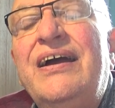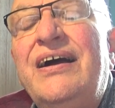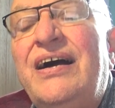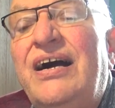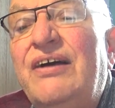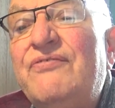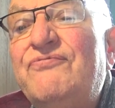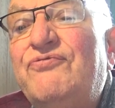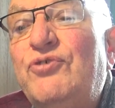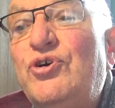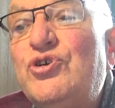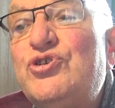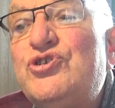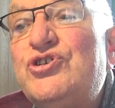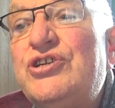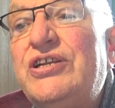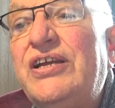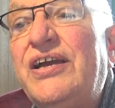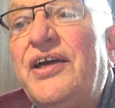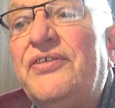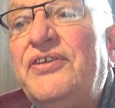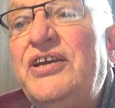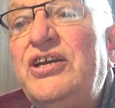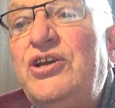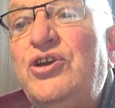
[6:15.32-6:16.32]
unfortunately,
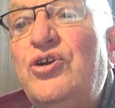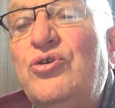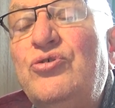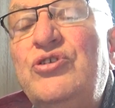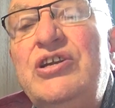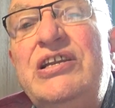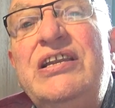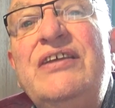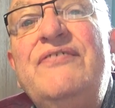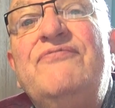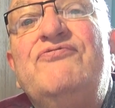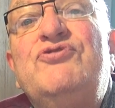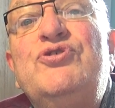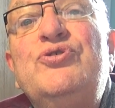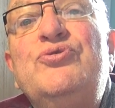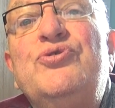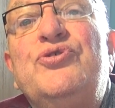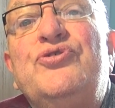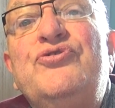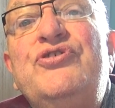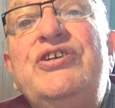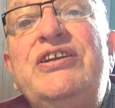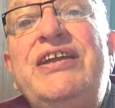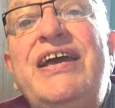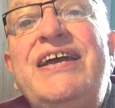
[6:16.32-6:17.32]
I think he only lived 2 or
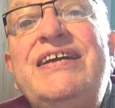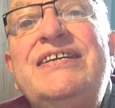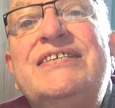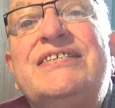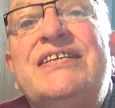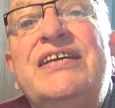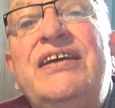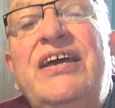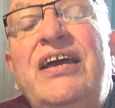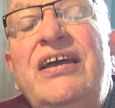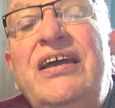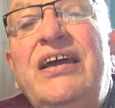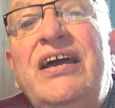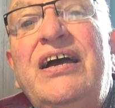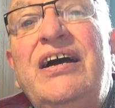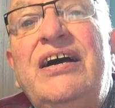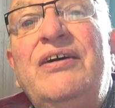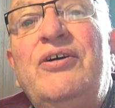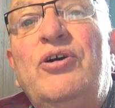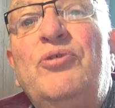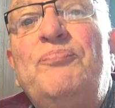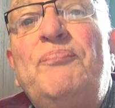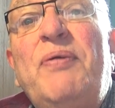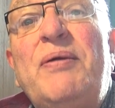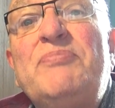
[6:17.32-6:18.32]
3 days,
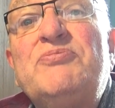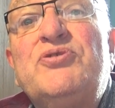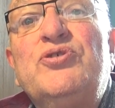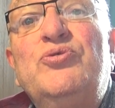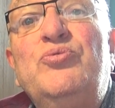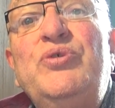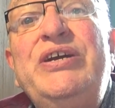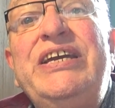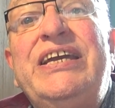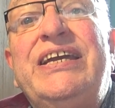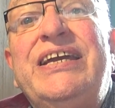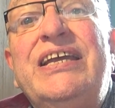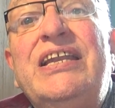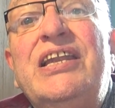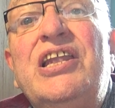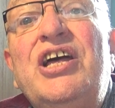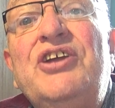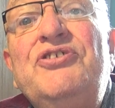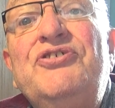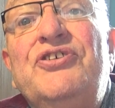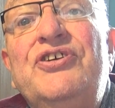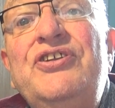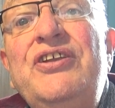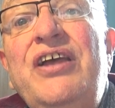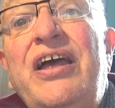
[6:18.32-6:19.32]
or perhaps a week in
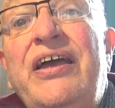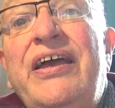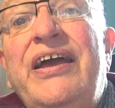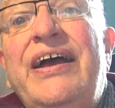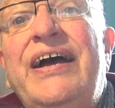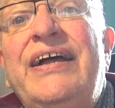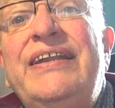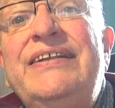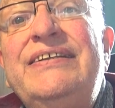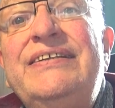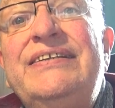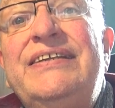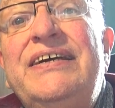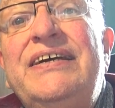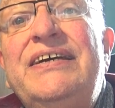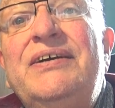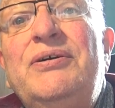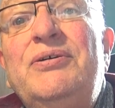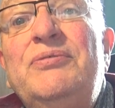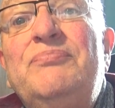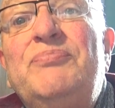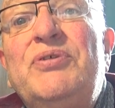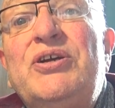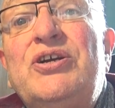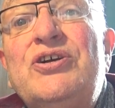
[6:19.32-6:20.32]
London, and
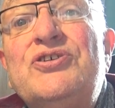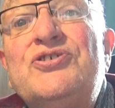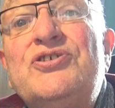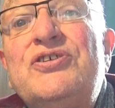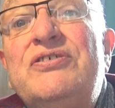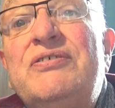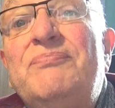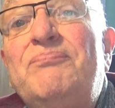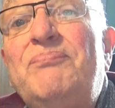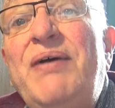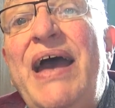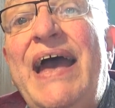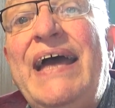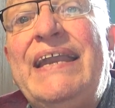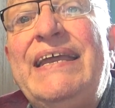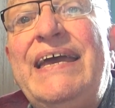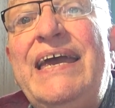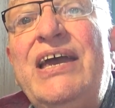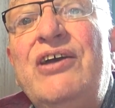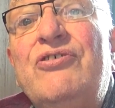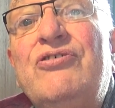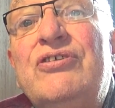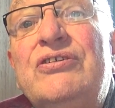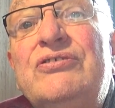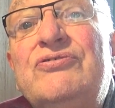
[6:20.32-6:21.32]
because of the bad
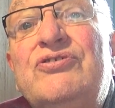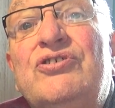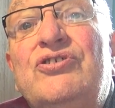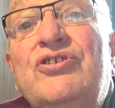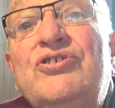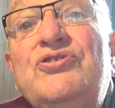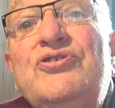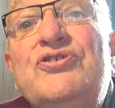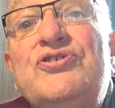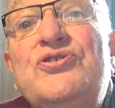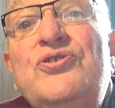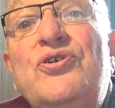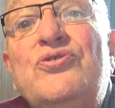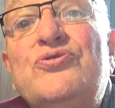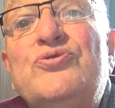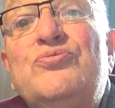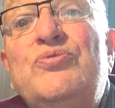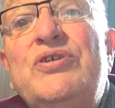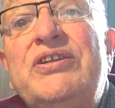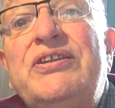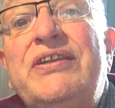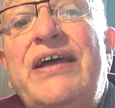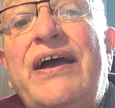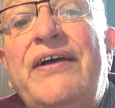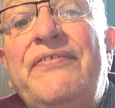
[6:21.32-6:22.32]
air and goodness knows
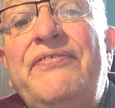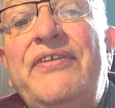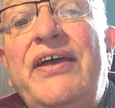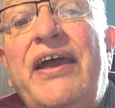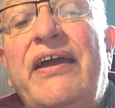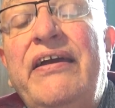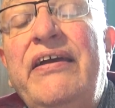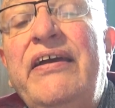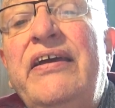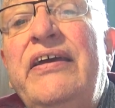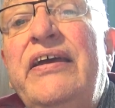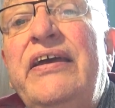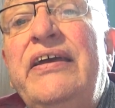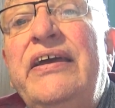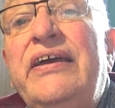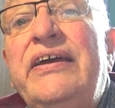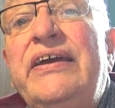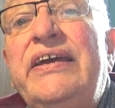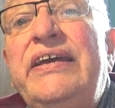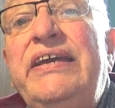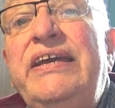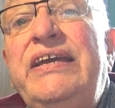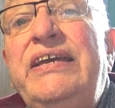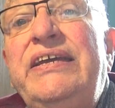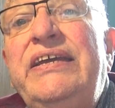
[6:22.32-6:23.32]
what down there,
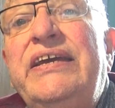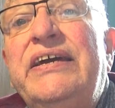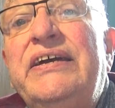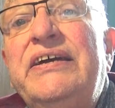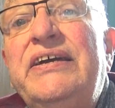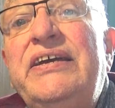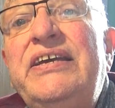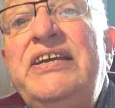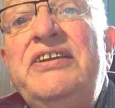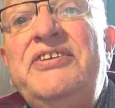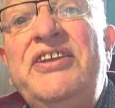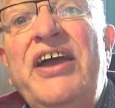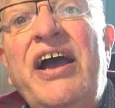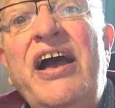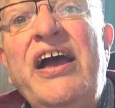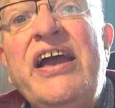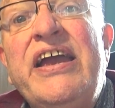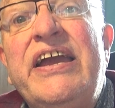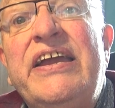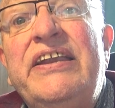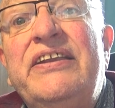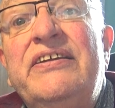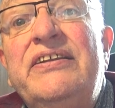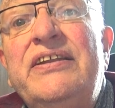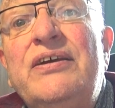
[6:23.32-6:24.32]
he
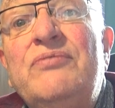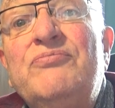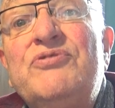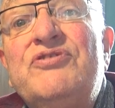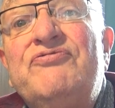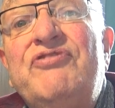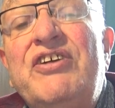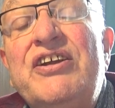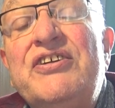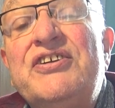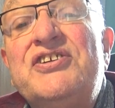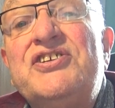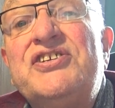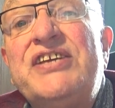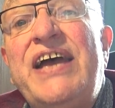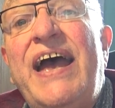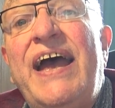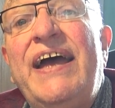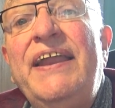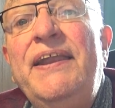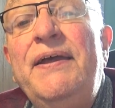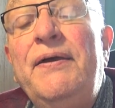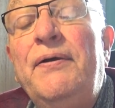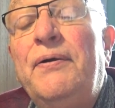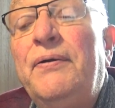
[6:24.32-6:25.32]
died, and that was very
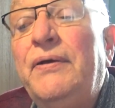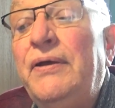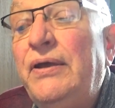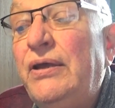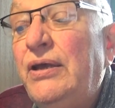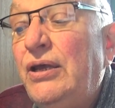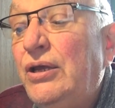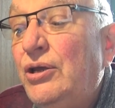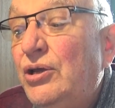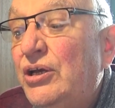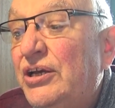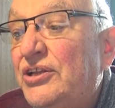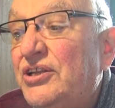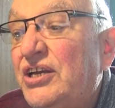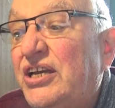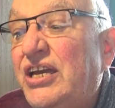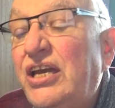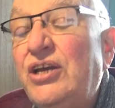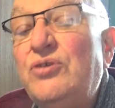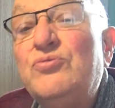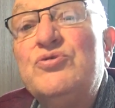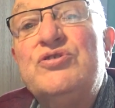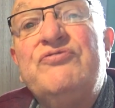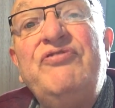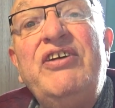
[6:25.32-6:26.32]
sad. And the
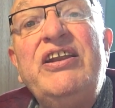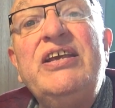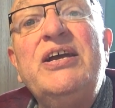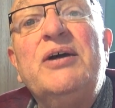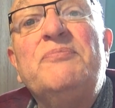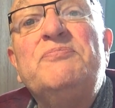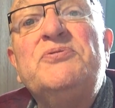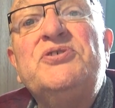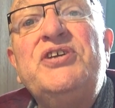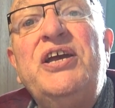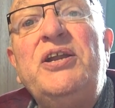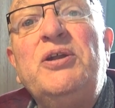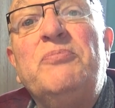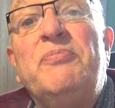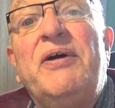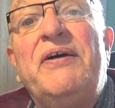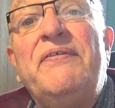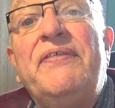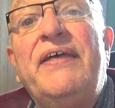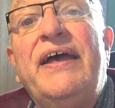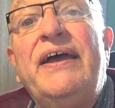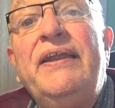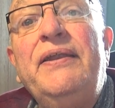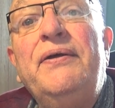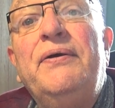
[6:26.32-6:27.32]
king was very upset
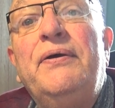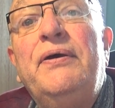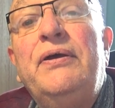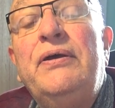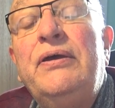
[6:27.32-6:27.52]
about that.